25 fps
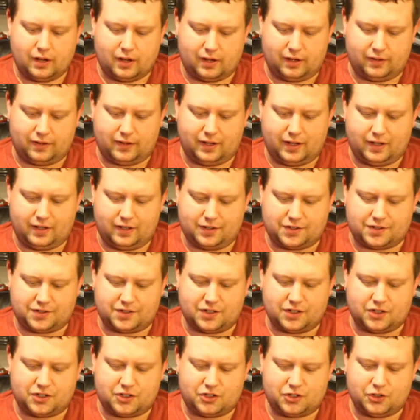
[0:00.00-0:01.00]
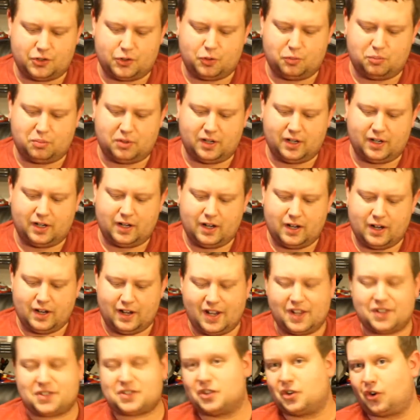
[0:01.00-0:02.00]
and they assist you, but
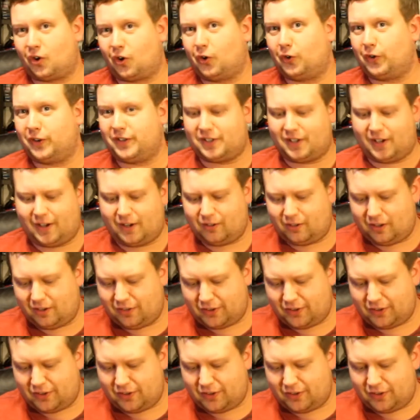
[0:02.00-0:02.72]
it's an early title.